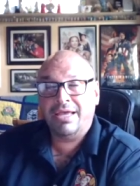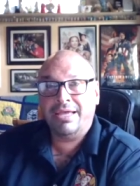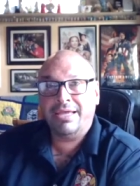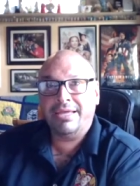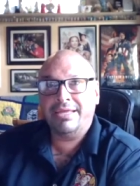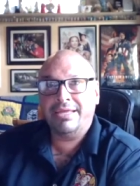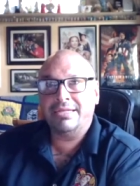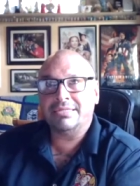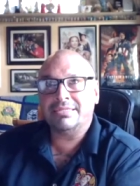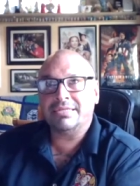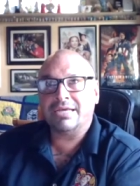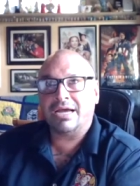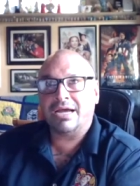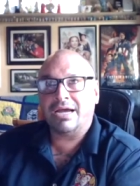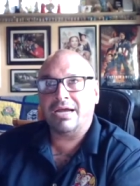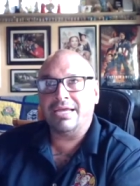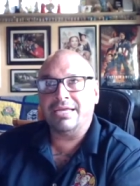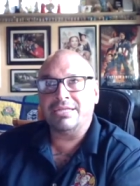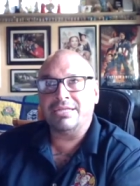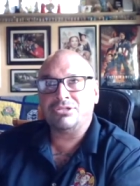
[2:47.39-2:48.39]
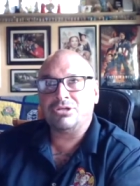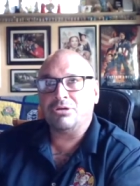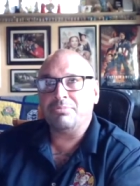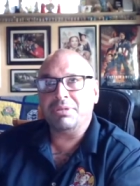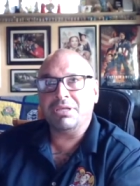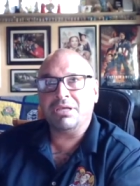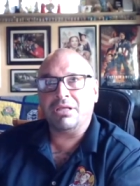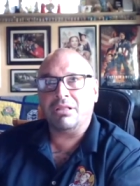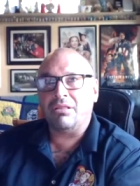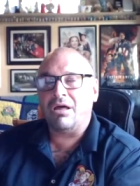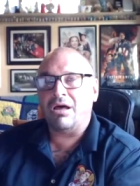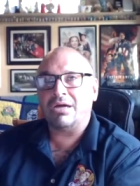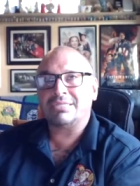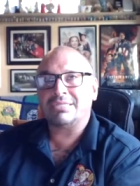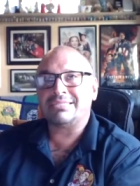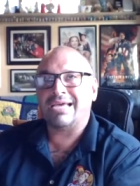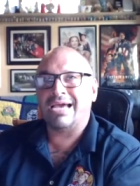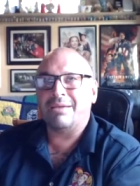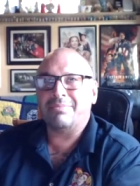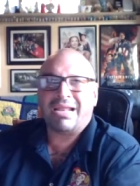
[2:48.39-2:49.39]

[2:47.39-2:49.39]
And it took me a long time.